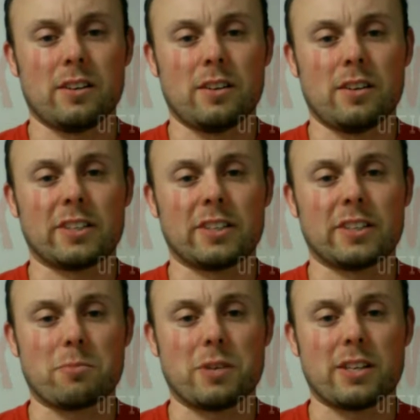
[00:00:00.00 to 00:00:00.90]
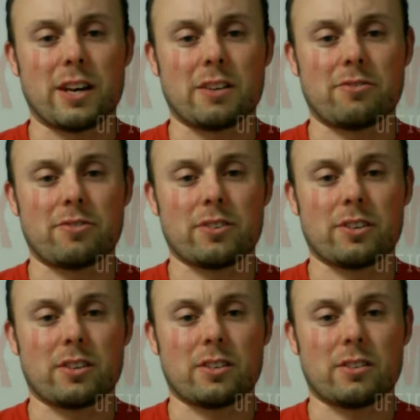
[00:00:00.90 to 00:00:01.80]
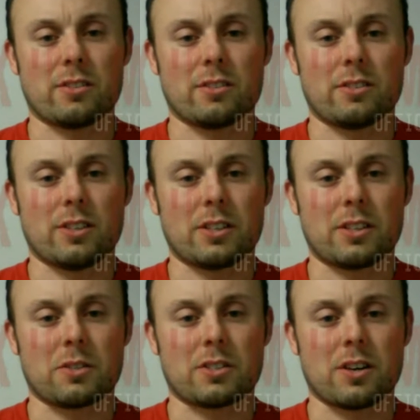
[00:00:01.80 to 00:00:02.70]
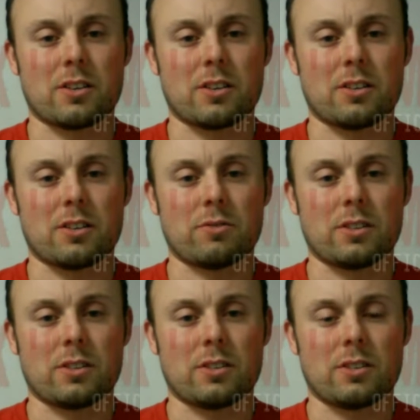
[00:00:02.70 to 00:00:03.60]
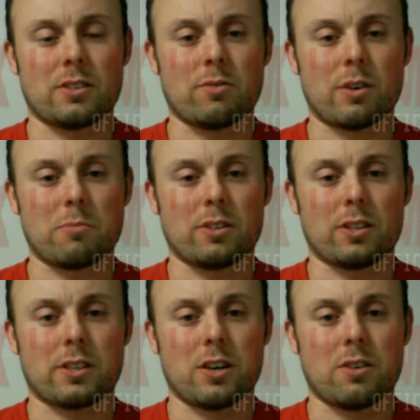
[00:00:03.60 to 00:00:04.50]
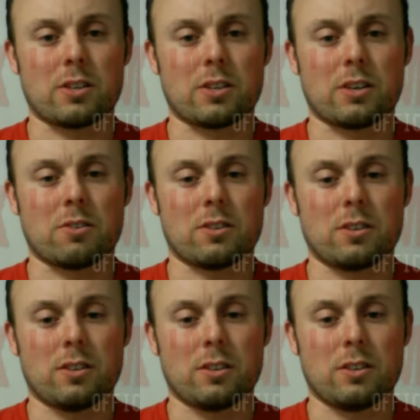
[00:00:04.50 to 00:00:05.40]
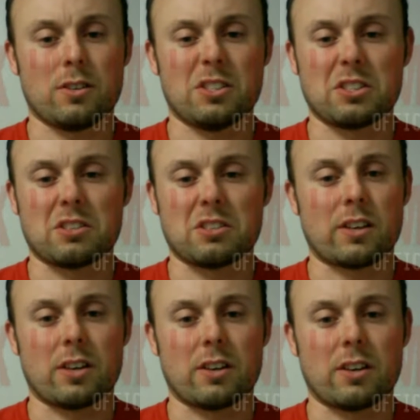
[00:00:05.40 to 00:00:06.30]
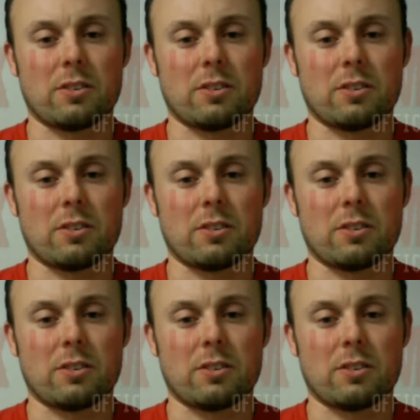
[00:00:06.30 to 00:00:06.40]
You gonna trim that down for at the start of November and let it go, or no? You just letting it go?